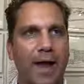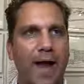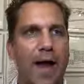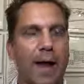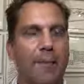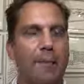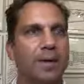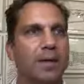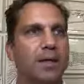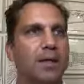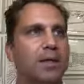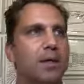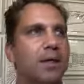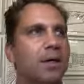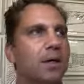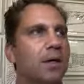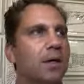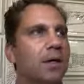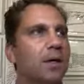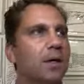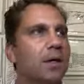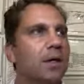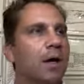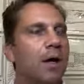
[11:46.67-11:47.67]
happened.
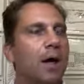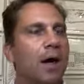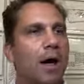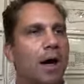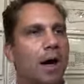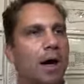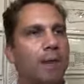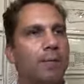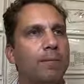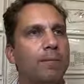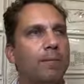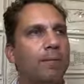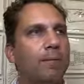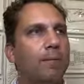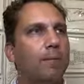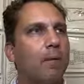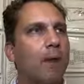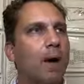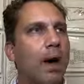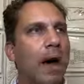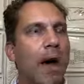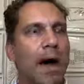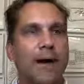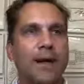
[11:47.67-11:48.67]

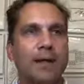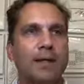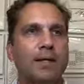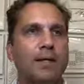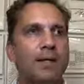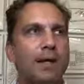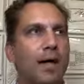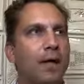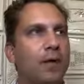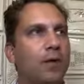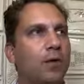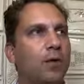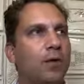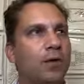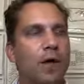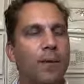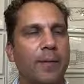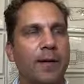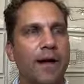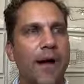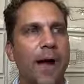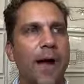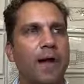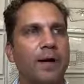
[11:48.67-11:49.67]
I can tell you
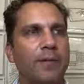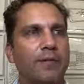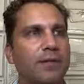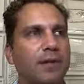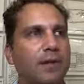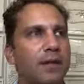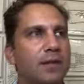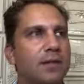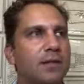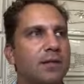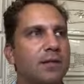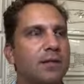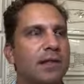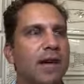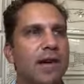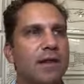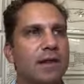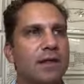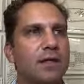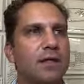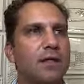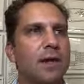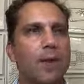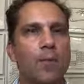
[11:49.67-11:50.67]
coming out of this
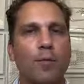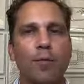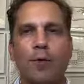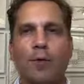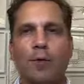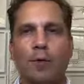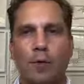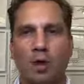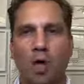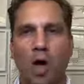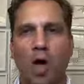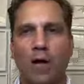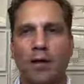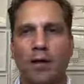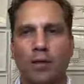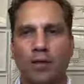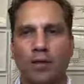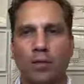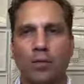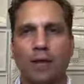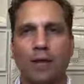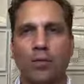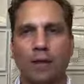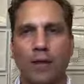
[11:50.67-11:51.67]
that the number of
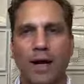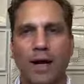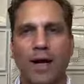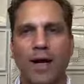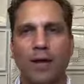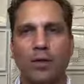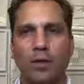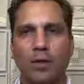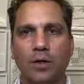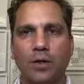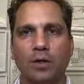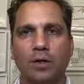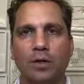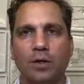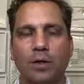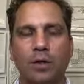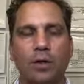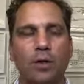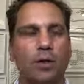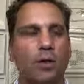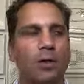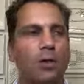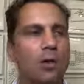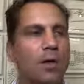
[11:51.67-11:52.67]
products we were able
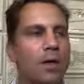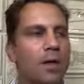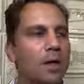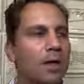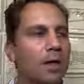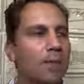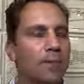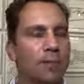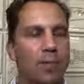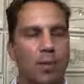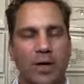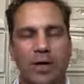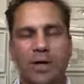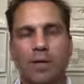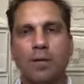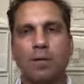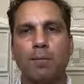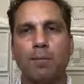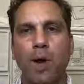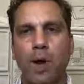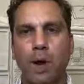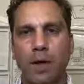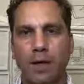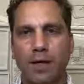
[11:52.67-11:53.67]
to bring to
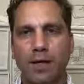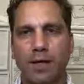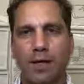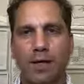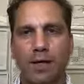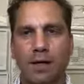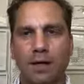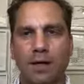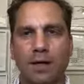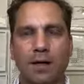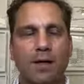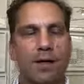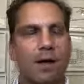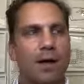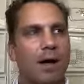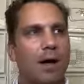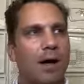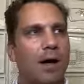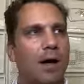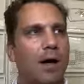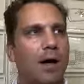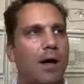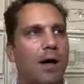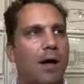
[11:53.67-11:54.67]
market,
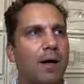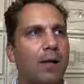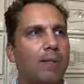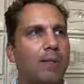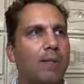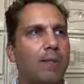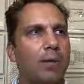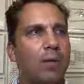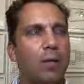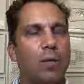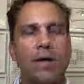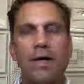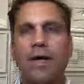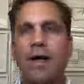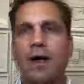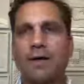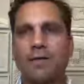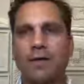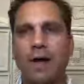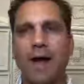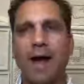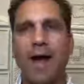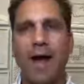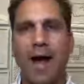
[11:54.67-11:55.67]
we
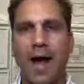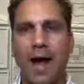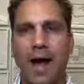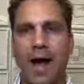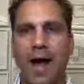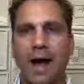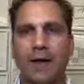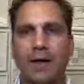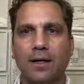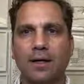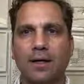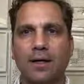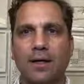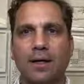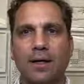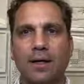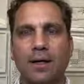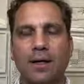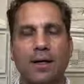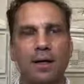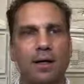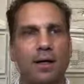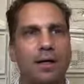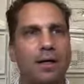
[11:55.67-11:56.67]
haven't had
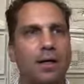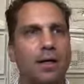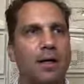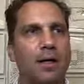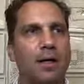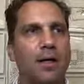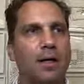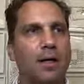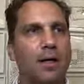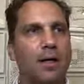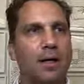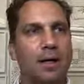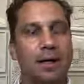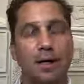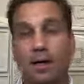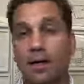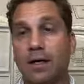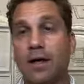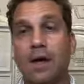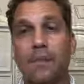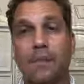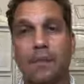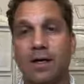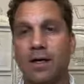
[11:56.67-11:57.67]
in the
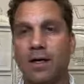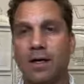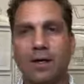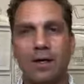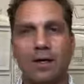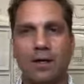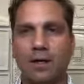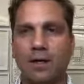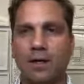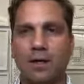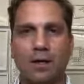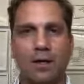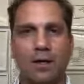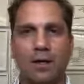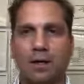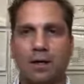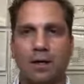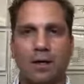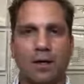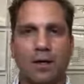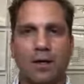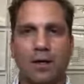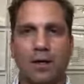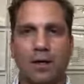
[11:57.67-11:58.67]
company
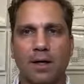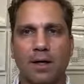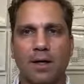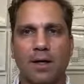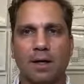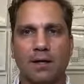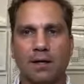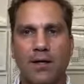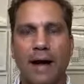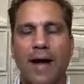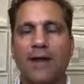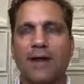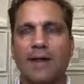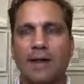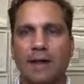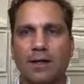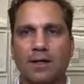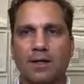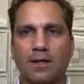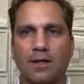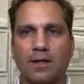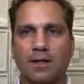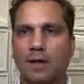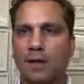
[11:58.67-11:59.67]
in
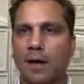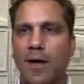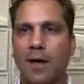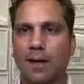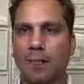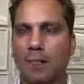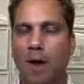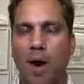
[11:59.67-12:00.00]
decades, like